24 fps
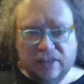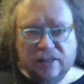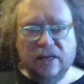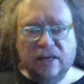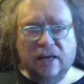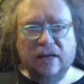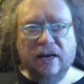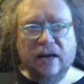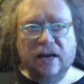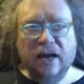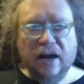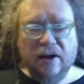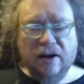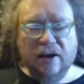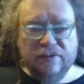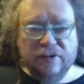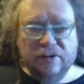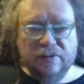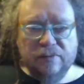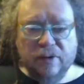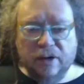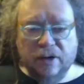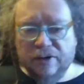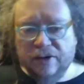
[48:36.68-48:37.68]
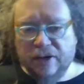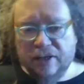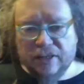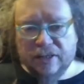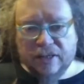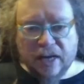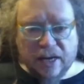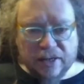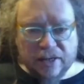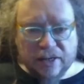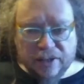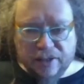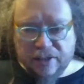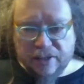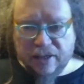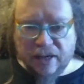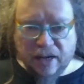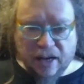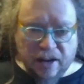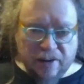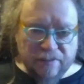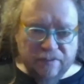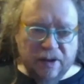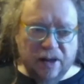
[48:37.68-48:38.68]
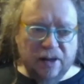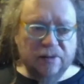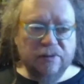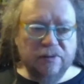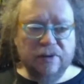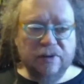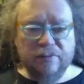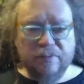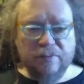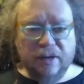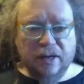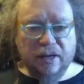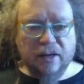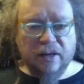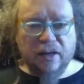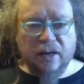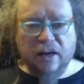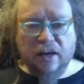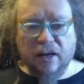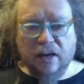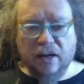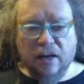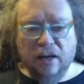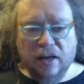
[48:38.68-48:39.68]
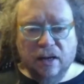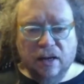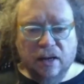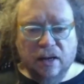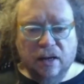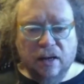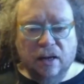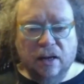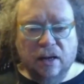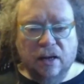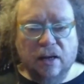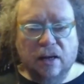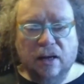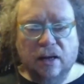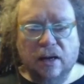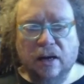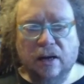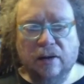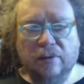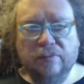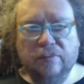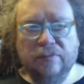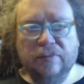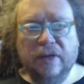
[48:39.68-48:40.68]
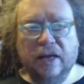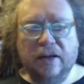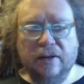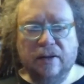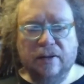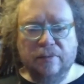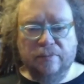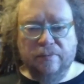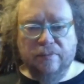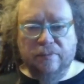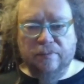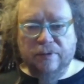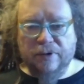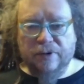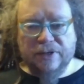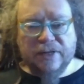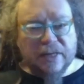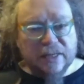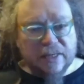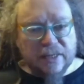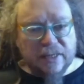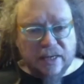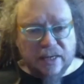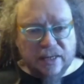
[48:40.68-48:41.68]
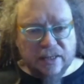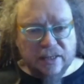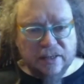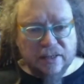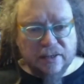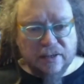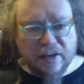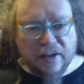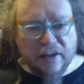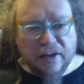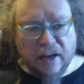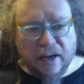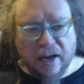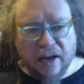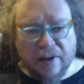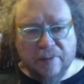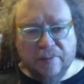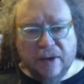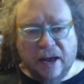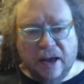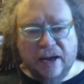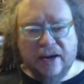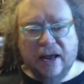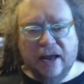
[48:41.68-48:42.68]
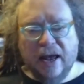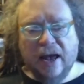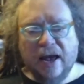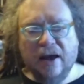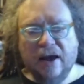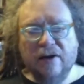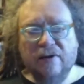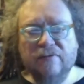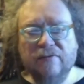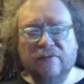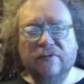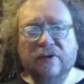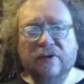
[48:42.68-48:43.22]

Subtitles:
I'd have smart transactions that have algorithmic that persistence. I'd have,